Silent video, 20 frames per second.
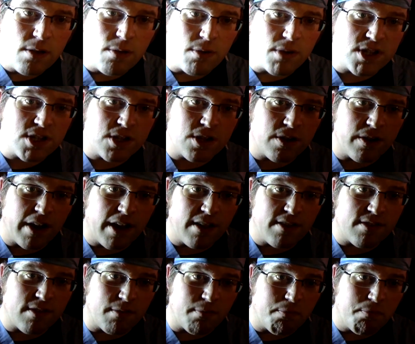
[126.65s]
which
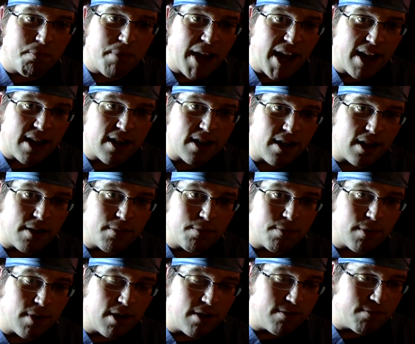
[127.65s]
creates a
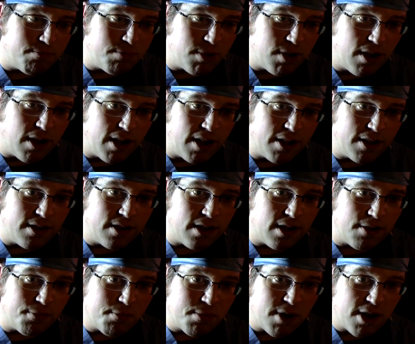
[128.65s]
backup of blood
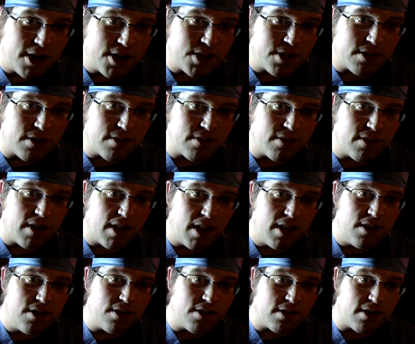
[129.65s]
and pressures
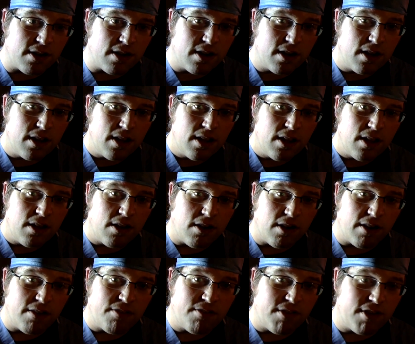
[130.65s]
in your
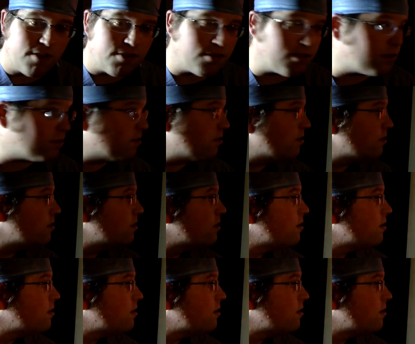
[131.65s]
left ventricle.